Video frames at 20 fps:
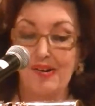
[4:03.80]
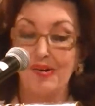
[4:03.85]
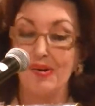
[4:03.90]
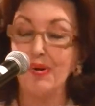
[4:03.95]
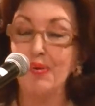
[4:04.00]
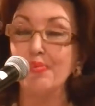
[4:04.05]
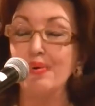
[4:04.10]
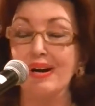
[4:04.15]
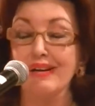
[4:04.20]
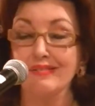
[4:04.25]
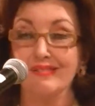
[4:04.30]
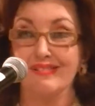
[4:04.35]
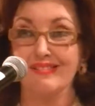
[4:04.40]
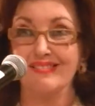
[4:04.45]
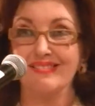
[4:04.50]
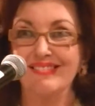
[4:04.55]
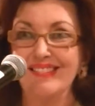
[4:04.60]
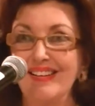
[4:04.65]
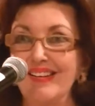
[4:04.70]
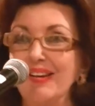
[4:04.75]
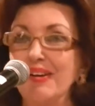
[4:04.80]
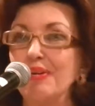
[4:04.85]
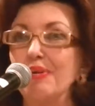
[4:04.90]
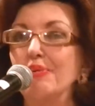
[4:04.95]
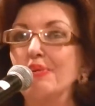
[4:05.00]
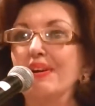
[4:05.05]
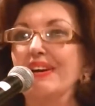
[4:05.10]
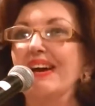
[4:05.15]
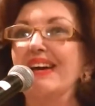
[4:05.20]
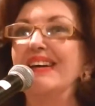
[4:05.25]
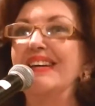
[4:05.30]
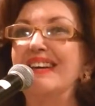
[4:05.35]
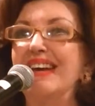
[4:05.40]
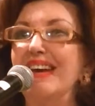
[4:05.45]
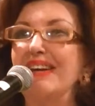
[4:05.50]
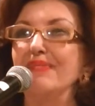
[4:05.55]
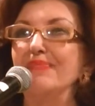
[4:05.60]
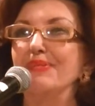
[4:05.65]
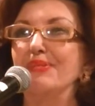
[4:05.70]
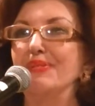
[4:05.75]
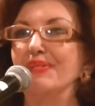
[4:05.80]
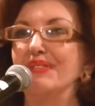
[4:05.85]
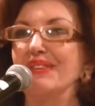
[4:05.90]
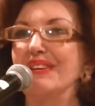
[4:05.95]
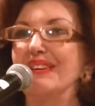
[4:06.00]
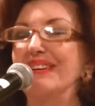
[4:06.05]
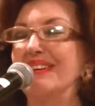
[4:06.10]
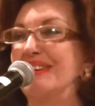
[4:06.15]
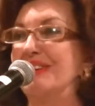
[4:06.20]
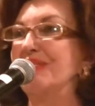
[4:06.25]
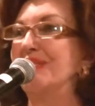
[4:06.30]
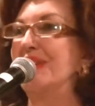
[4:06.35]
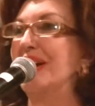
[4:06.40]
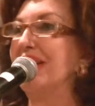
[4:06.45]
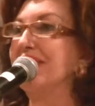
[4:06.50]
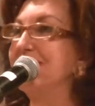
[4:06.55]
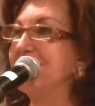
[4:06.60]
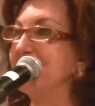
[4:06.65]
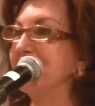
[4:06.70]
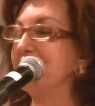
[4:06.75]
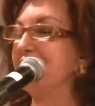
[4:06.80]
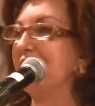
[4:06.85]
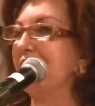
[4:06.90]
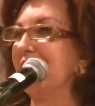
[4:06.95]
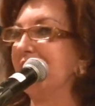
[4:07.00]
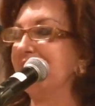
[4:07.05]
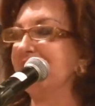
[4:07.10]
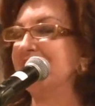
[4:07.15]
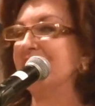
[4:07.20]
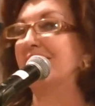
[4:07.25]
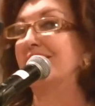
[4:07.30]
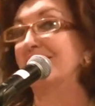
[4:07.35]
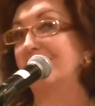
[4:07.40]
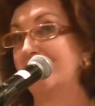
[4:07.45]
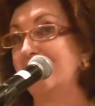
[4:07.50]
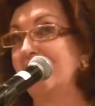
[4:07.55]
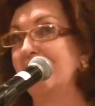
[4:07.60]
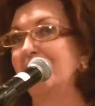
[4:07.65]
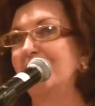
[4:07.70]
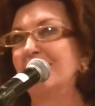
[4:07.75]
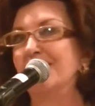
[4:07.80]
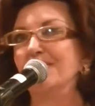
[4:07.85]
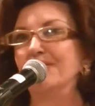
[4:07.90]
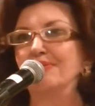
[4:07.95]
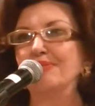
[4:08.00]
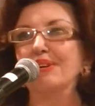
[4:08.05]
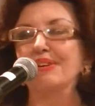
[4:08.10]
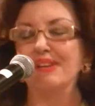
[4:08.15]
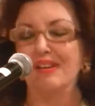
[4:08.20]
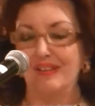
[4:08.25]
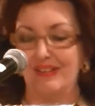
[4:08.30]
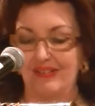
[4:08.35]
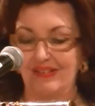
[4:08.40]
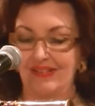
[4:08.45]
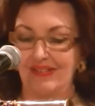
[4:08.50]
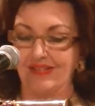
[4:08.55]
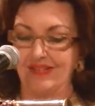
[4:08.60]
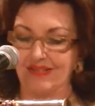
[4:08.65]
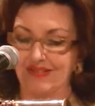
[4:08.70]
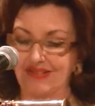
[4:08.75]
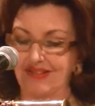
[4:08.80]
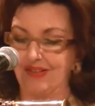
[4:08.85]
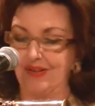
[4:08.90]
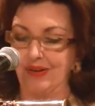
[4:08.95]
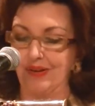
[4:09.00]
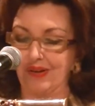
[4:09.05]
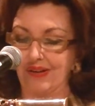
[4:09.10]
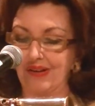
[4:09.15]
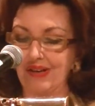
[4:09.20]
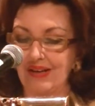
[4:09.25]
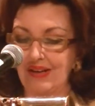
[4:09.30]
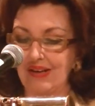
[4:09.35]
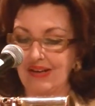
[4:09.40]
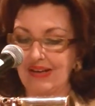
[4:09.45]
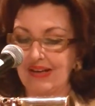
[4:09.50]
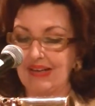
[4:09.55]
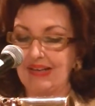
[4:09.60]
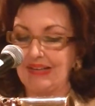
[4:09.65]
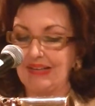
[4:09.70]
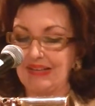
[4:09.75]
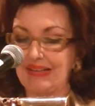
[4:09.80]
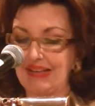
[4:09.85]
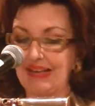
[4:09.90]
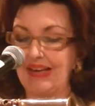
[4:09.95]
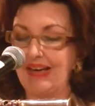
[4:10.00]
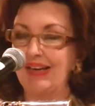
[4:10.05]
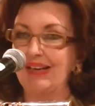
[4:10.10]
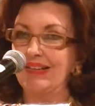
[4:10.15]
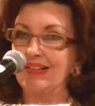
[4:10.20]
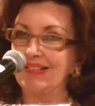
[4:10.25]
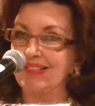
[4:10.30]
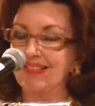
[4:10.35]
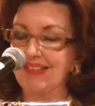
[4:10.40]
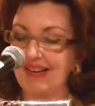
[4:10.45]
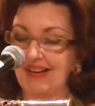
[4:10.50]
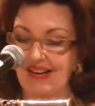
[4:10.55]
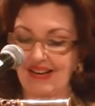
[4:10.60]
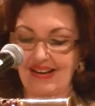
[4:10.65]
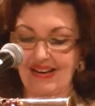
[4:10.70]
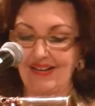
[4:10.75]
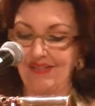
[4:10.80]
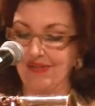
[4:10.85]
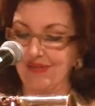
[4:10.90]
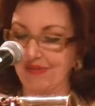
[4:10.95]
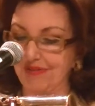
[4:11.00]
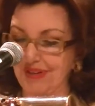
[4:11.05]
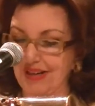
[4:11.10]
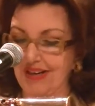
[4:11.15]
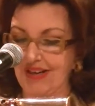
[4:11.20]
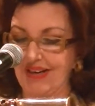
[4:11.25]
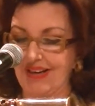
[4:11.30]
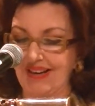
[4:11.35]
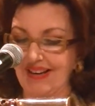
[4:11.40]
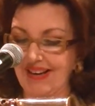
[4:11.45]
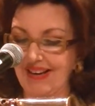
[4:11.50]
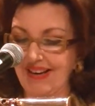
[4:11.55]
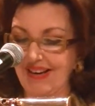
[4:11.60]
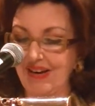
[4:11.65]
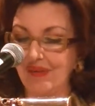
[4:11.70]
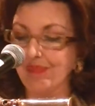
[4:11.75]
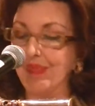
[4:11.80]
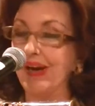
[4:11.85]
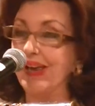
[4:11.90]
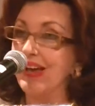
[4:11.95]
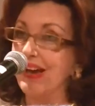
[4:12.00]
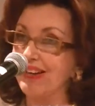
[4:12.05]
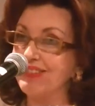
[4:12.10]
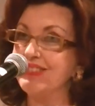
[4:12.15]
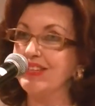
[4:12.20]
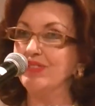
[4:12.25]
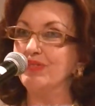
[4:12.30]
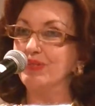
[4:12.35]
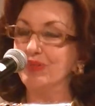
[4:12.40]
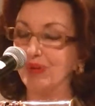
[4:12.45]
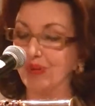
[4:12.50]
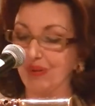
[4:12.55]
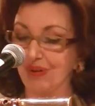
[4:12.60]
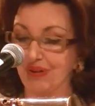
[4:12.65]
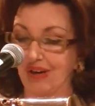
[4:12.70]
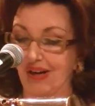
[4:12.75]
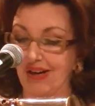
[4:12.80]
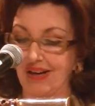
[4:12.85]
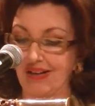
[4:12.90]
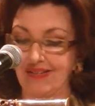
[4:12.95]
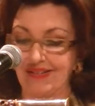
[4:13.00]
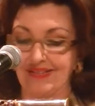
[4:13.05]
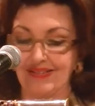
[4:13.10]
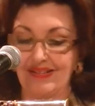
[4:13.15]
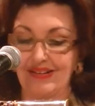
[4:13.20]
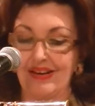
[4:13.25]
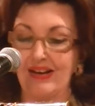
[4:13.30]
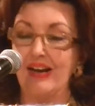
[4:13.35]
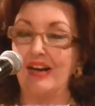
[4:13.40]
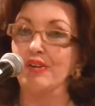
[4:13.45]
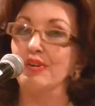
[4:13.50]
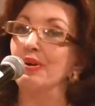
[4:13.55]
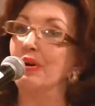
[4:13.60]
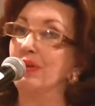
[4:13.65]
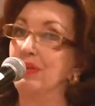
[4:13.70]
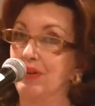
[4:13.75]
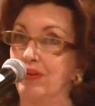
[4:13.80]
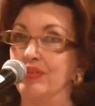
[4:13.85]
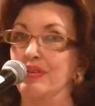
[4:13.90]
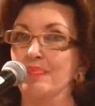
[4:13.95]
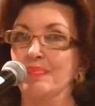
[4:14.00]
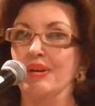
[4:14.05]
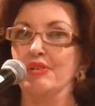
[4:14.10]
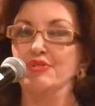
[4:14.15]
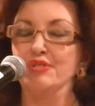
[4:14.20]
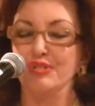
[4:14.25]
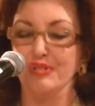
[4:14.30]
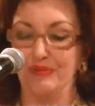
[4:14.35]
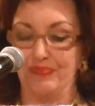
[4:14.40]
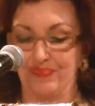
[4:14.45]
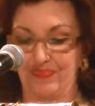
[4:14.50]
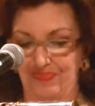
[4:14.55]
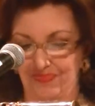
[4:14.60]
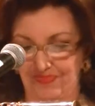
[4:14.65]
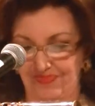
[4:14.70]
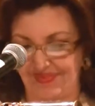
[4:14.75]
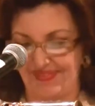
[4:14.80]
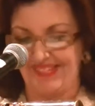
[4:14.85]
No wonder, when I came to the United States and Cleveland 28 years ago, then really my accent took on another dimension.